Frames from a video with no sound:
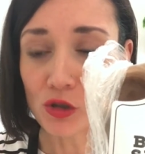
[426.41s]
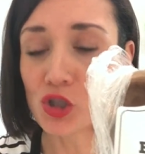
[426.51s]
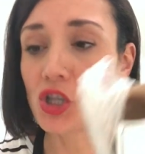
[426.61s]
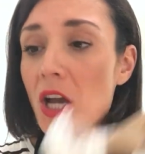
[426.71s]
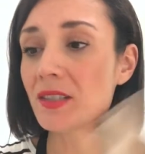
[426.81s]

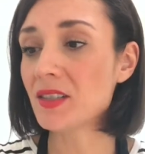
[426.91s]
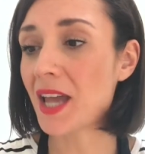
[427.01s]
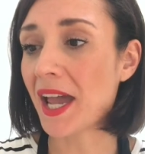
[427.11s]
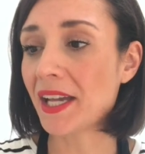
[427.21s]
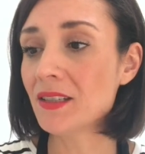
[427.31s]
just
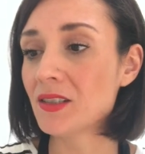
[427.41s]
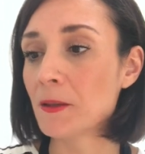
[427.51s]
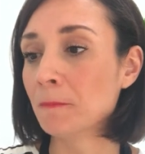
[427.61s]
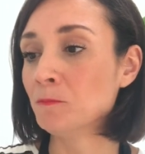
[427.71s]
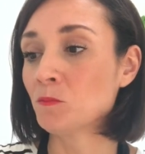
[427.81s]
eggs,
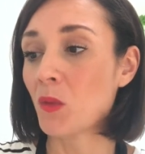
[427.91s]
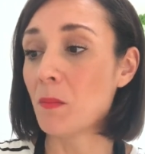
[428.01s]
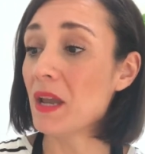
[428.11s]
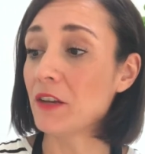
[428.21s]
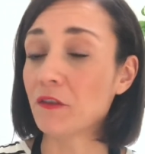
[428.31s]

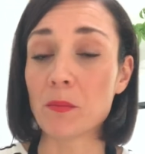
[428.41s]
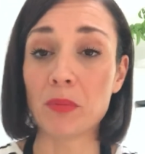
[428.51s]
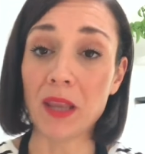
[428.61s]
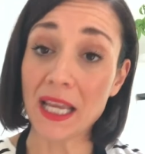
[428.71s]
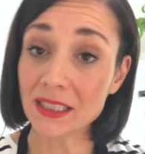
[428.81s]
made from
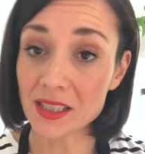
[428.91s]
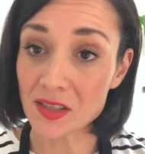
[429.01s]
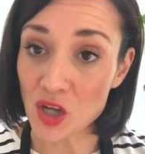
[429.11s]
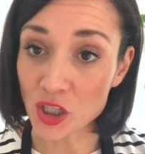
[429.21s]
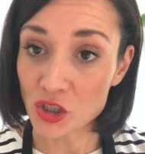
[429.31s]
plants,
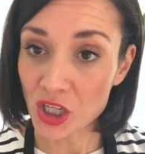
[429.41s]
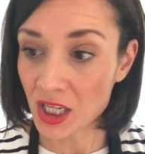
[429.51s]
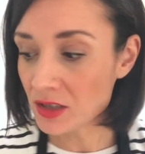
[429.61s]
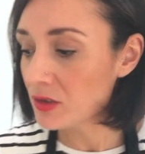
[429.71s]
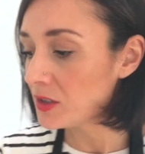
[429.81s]
not
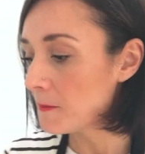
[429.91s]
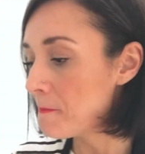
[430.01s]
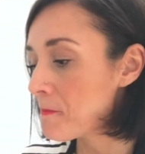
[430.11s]
chickens.